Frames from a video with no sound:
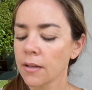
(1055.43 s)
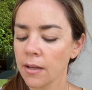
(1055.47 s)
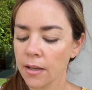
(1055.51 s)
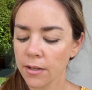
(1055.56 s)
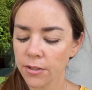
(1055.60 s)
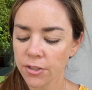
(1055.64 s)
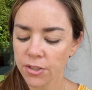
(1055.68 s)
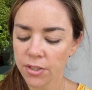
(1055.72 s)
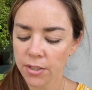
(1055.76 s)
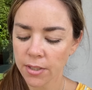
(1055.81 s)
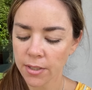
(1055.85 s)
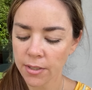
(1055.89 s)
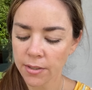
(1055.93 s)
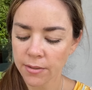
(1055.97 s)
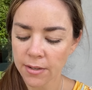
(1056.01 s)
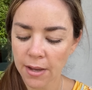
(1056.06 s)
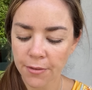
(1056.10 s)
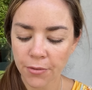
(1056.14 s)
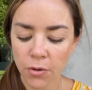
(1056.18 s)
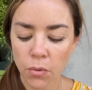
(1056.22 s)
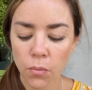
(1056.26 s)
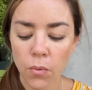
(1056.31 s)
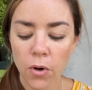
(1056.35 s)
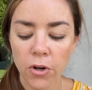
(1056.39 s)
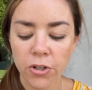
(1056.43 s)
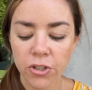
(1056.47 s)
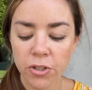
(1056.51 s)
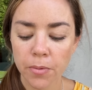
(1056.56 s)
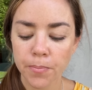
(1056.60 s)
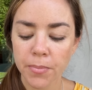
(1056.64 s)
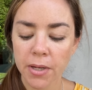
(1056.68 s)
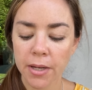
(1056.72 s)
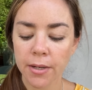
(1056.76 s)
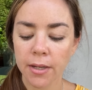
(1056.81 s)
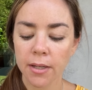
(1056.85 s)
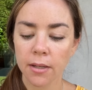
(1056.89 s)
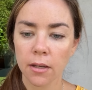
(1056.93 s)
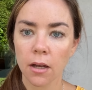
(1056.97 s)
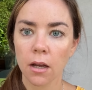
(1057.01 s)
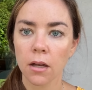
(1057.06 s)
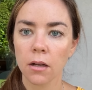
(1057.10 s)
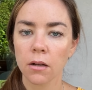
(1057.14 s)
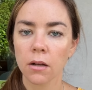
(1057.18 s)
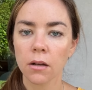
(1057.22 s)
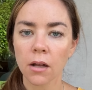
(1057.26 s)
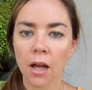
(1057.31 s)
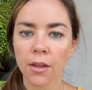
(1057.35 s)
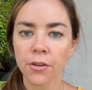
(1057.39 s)
She never worshiped any
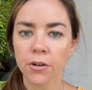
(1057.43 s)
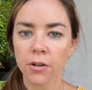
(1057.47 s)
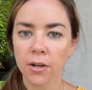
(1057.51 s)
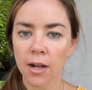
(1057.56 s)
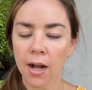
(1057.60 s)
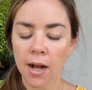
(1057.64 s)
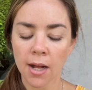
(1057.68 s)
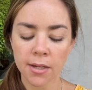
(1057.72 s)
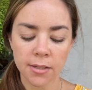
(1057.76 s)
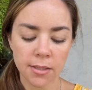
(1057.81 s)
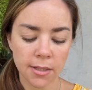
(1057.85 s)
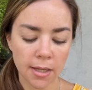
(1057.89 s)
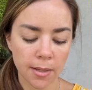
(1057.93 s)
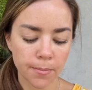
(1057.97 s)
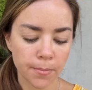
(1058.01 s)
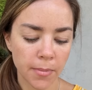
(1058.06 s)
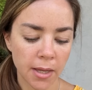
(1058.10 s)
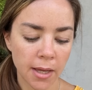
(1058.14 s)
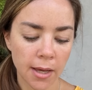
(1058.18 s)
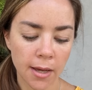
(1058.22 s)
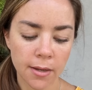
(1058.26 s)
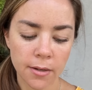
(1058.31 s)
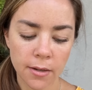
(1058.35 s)
other gods like me.